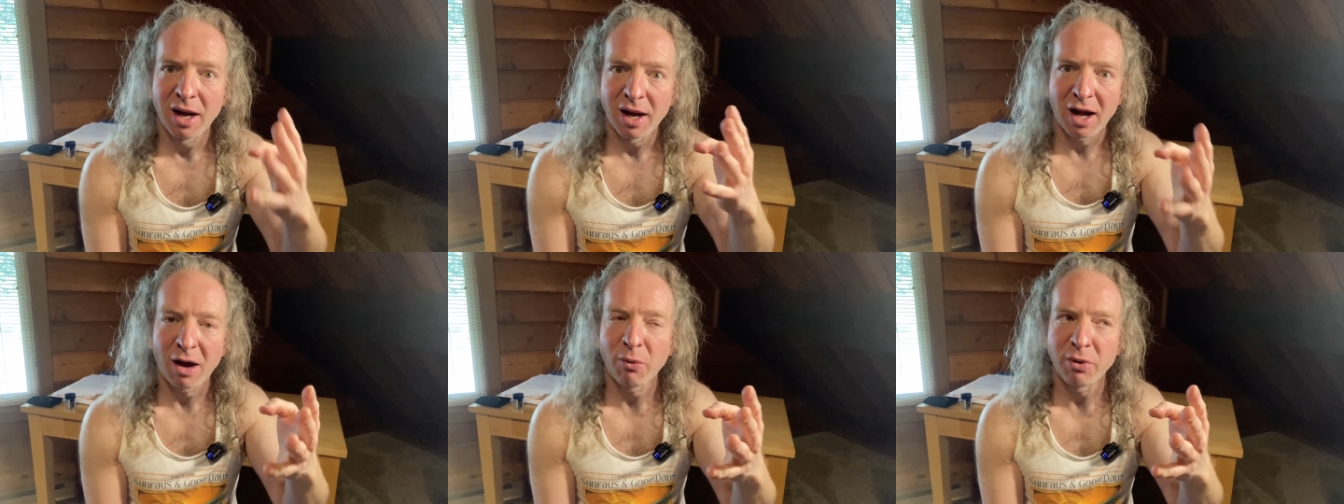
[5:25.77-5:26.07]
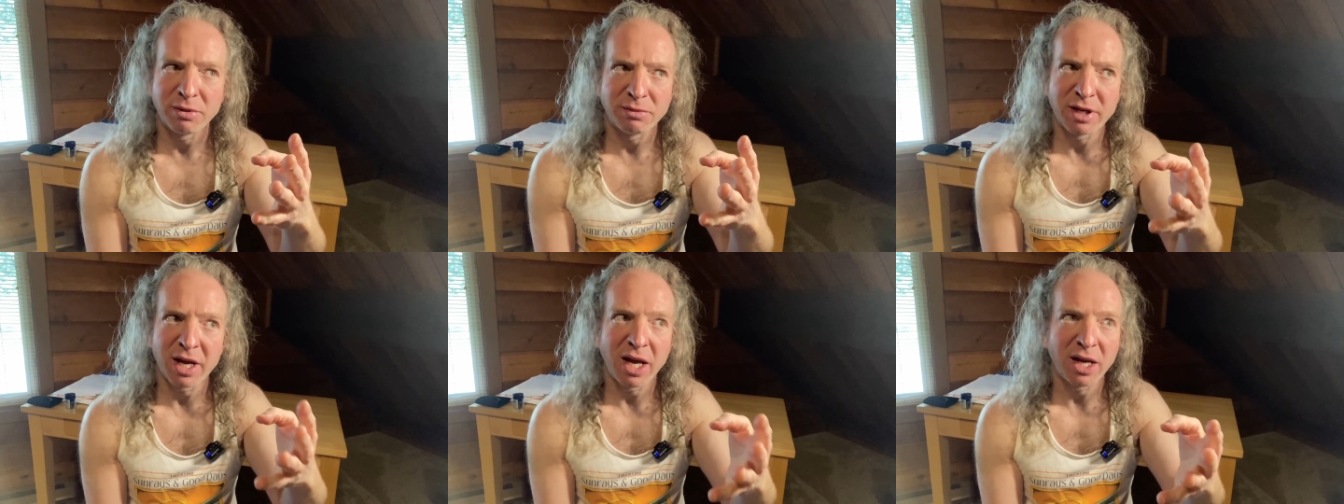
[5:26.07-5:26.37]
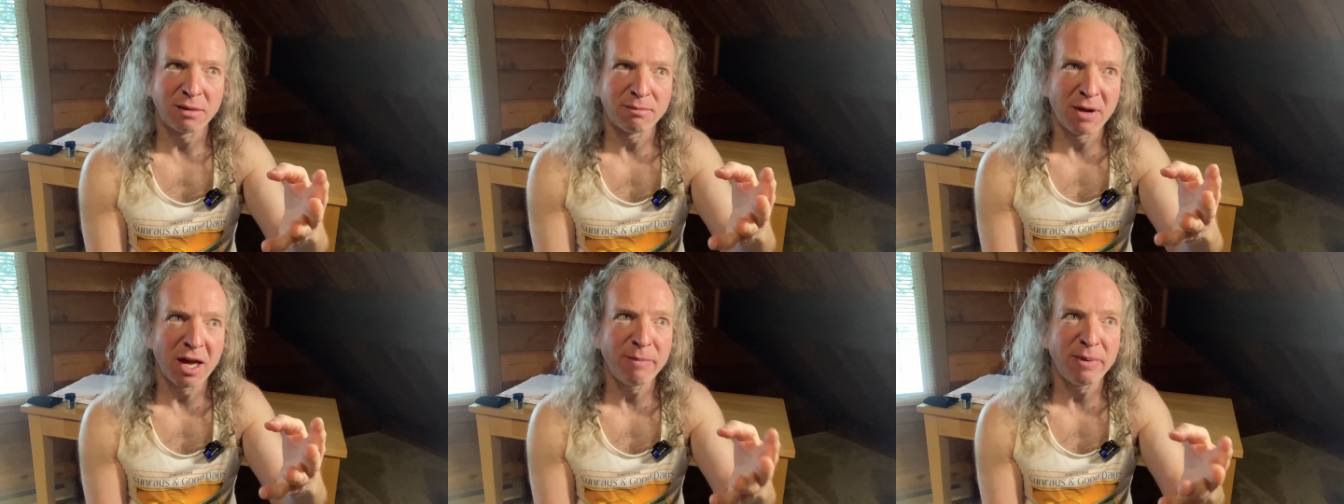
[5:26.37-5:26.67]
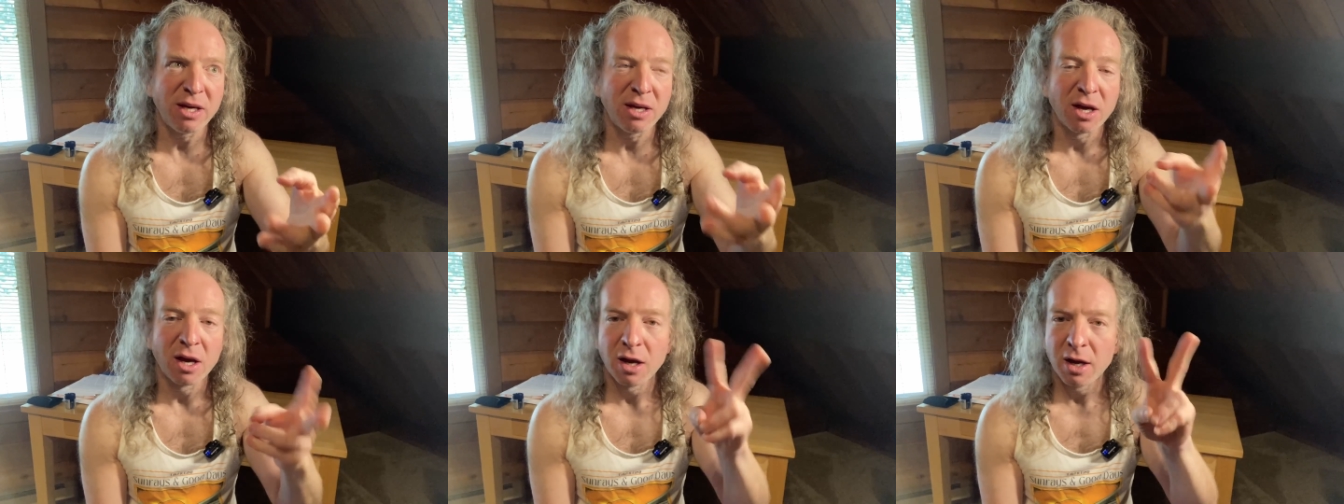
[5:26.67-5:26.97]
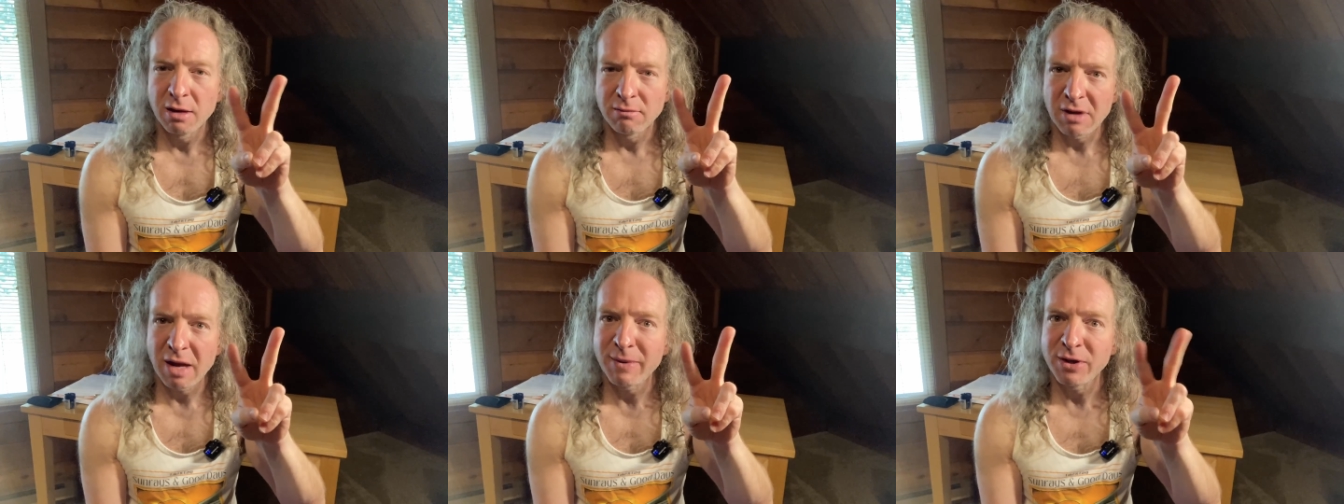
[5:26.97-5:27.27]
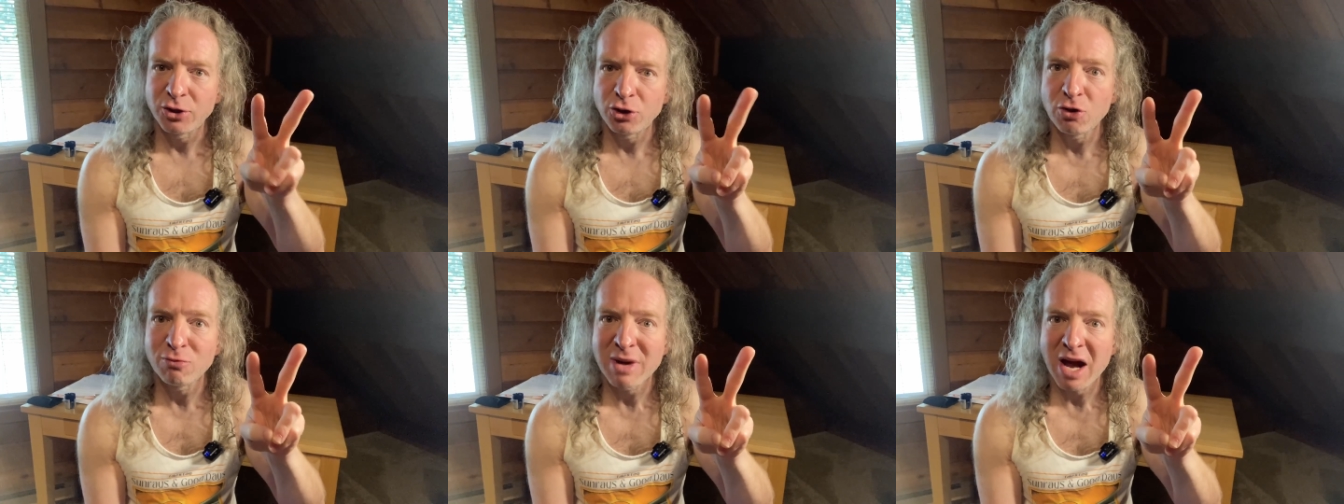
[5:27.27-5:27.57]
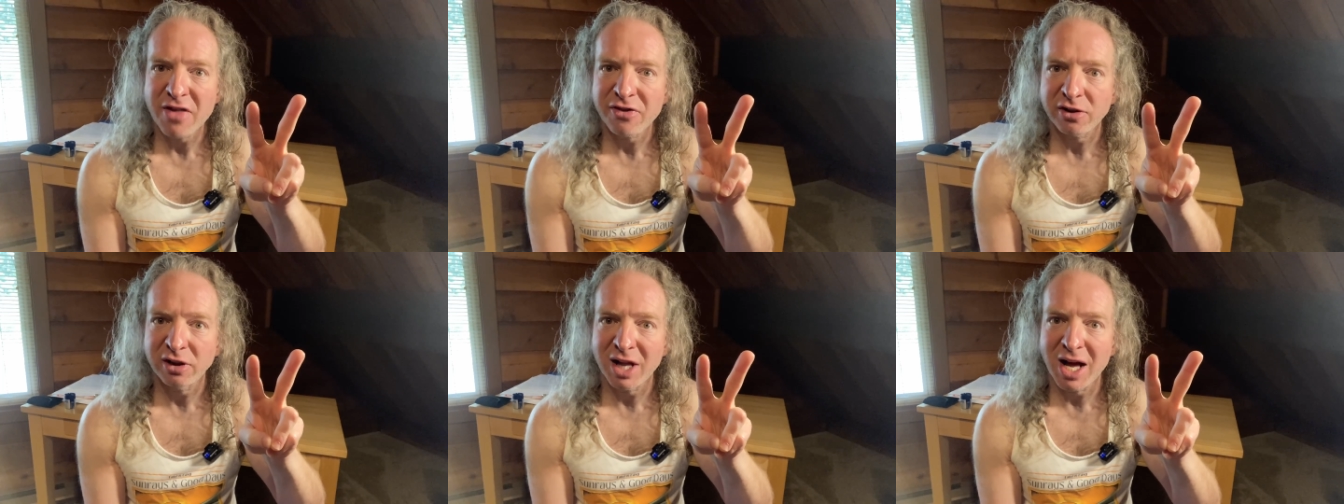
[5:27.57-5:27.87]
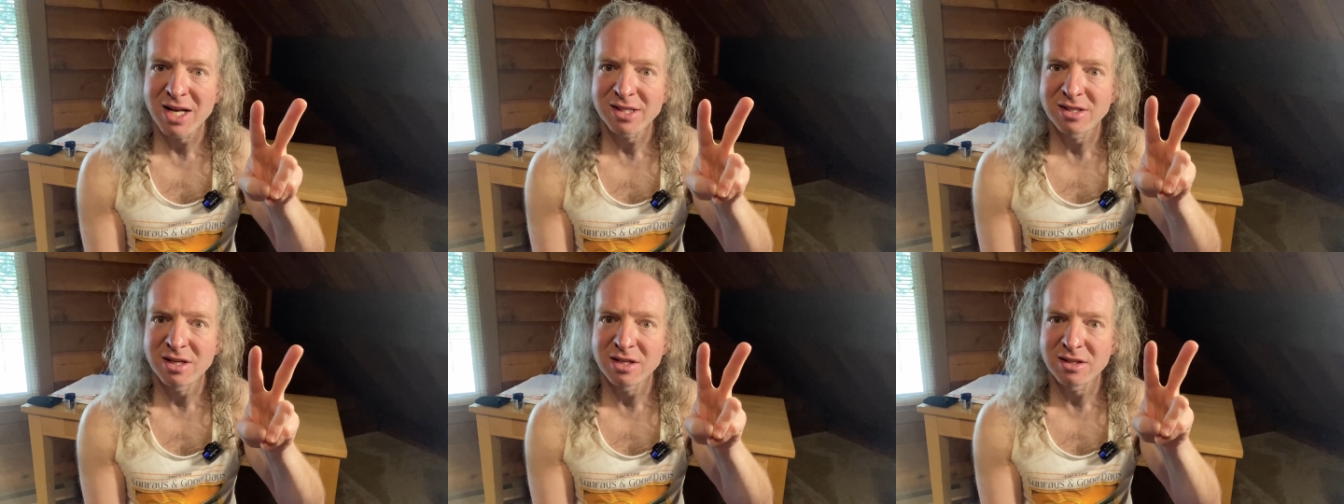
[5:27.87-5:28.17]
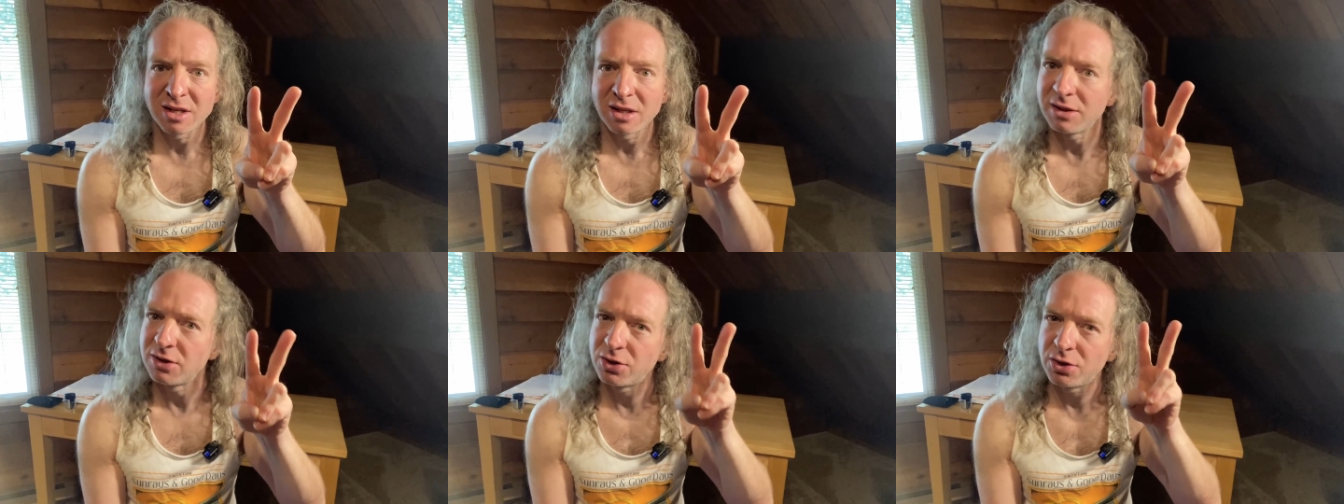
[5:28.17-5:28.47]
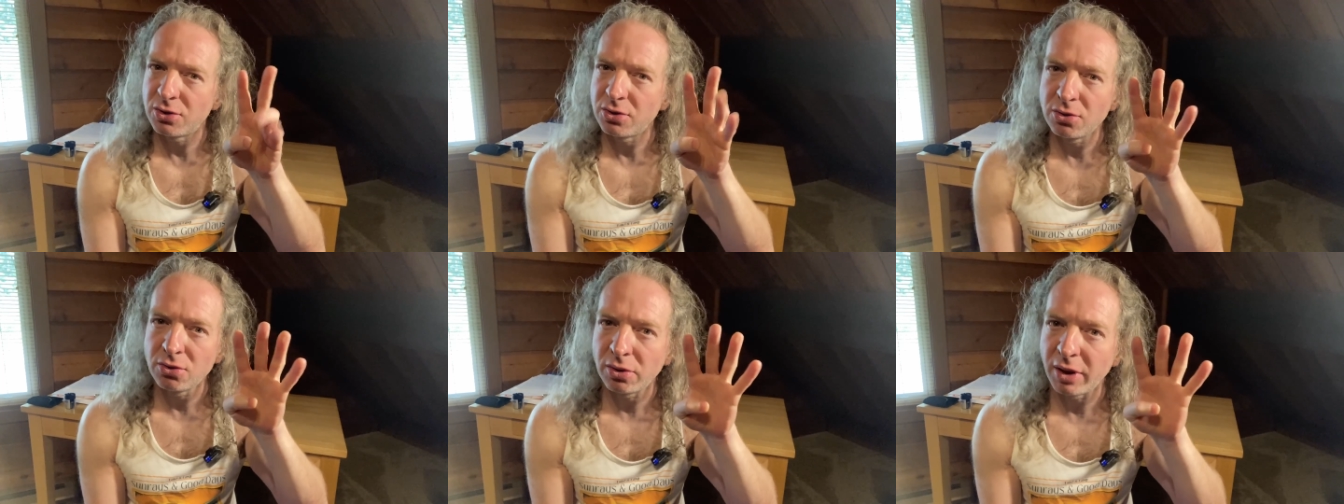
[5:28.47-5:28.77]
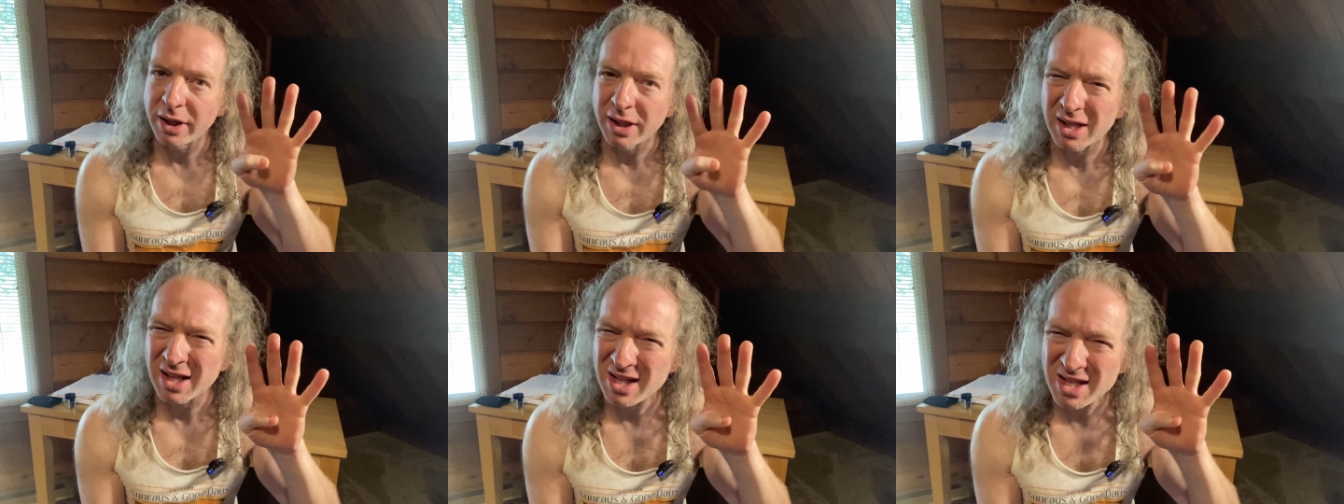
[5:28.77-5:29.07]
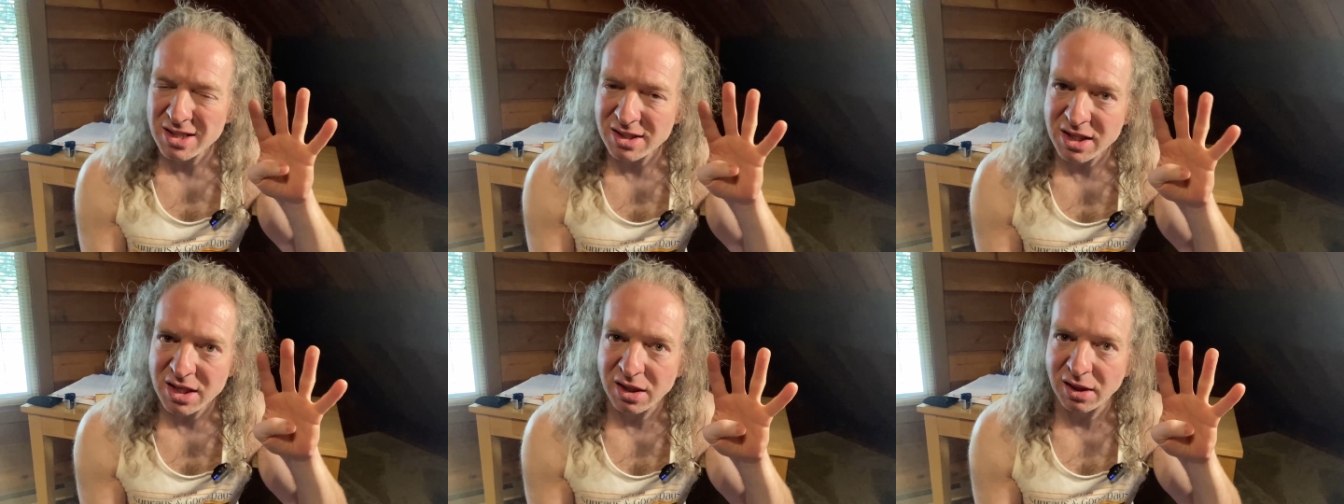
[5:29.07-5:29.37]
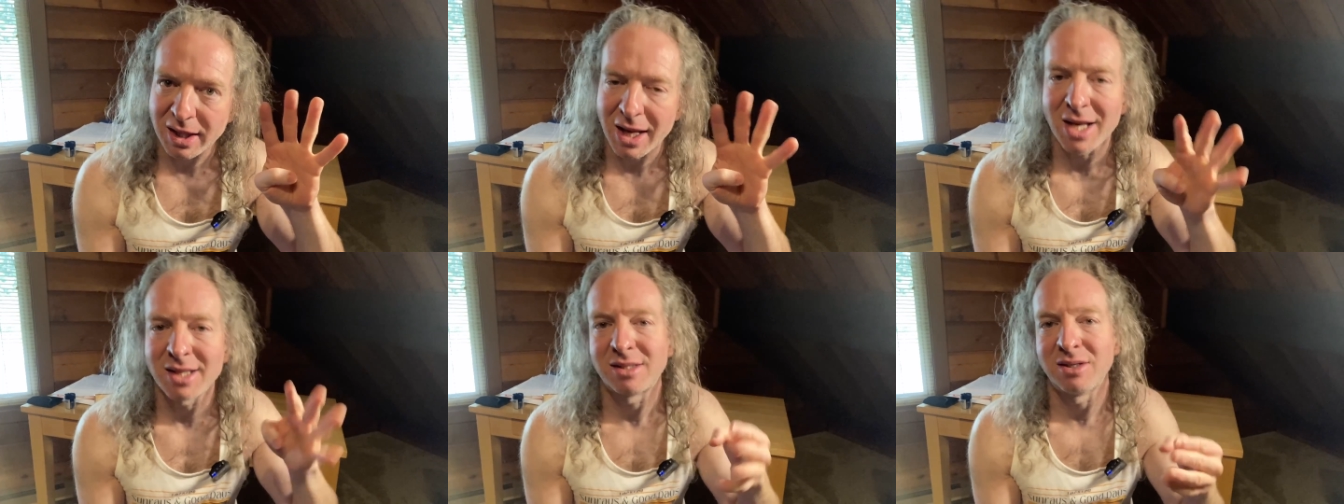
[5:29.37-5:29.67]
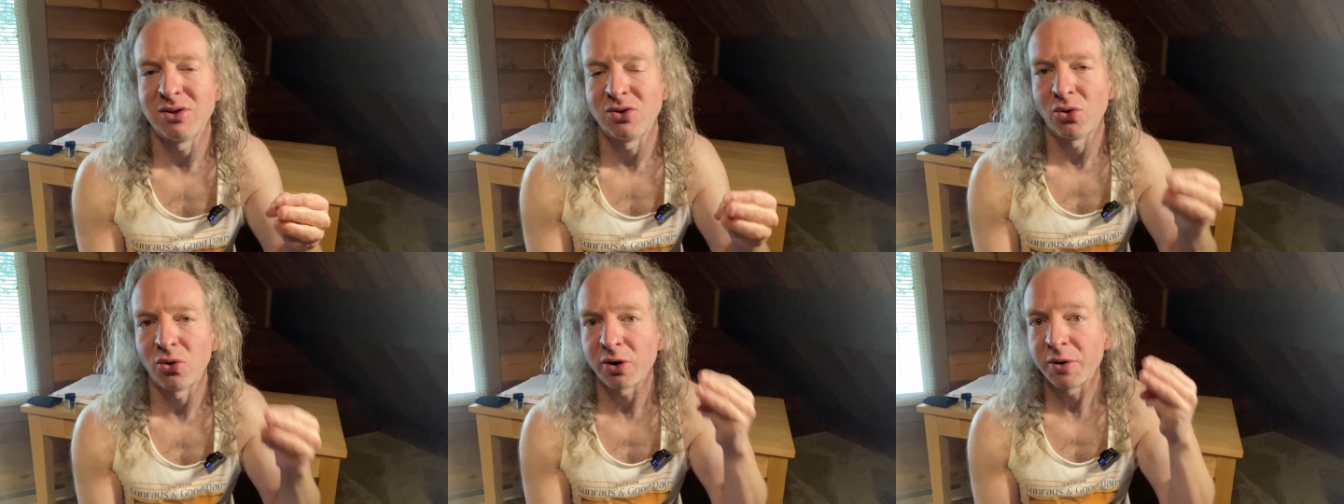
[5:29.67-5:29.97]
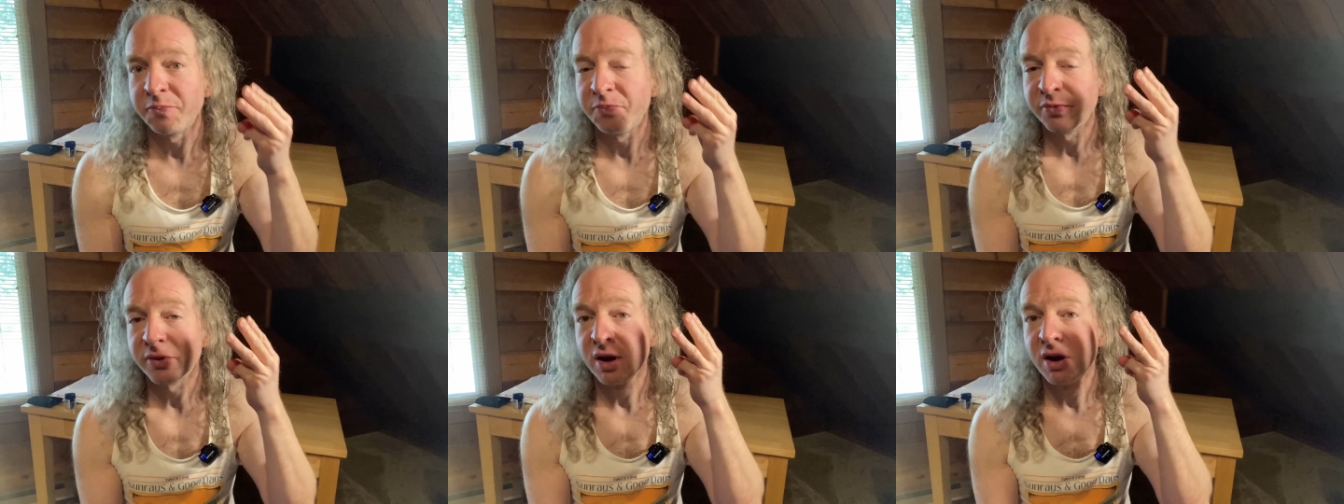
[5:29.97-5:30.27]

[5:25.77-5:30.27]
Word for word: I would take maybe, maybe two math classes and two like easy classes or